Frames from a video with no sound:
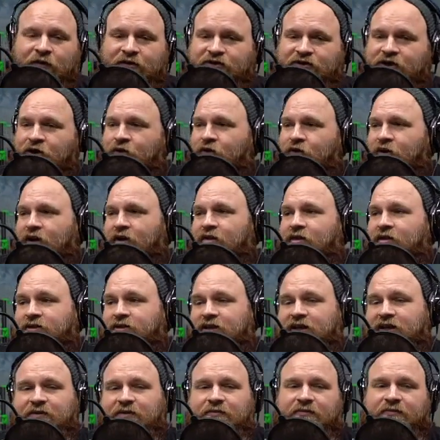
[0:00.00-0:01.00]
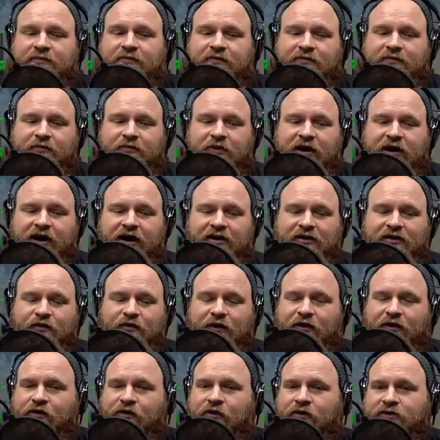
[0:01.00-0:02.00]
Tony and the team behind
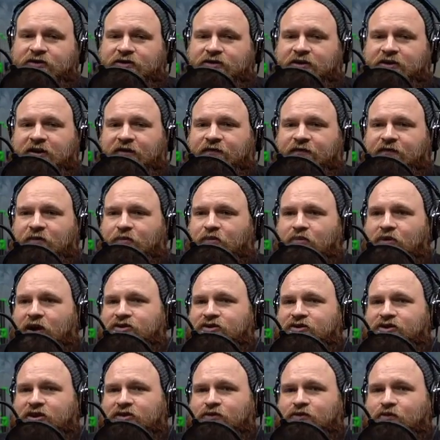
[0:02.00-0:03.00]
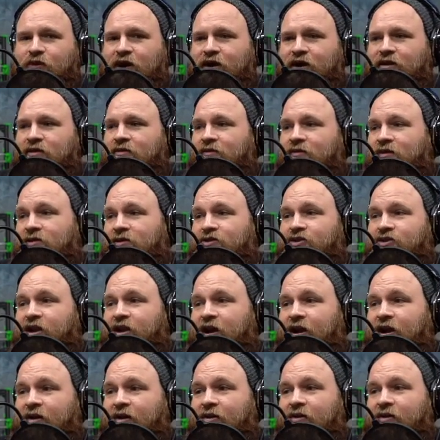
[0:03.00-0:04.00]
Railcore stuff from Project Red in
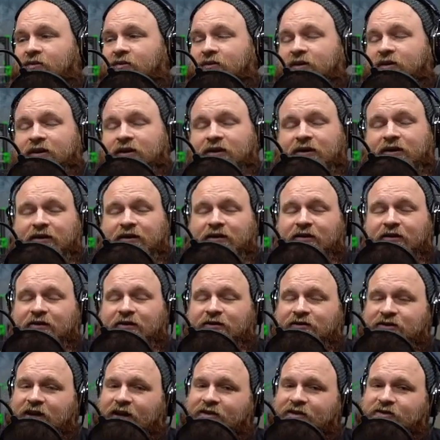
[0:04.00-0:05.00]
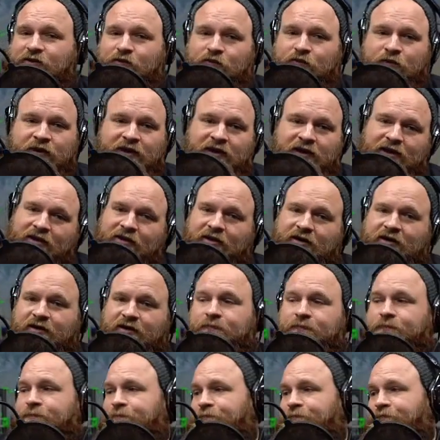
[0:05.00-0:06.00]
Chicago, those guys are really good,
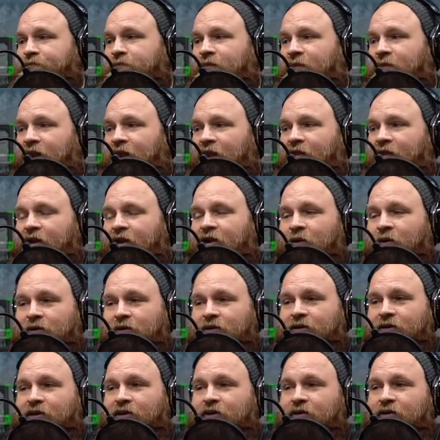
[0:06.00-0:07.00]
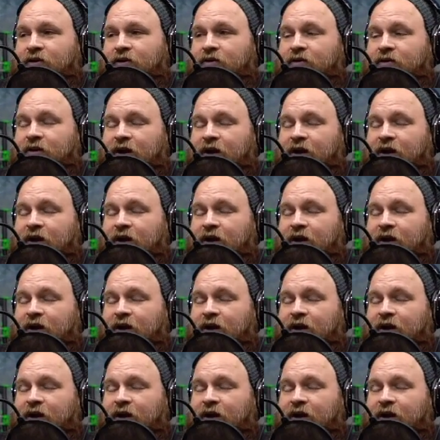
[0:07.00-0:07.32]
and they know what they're doing.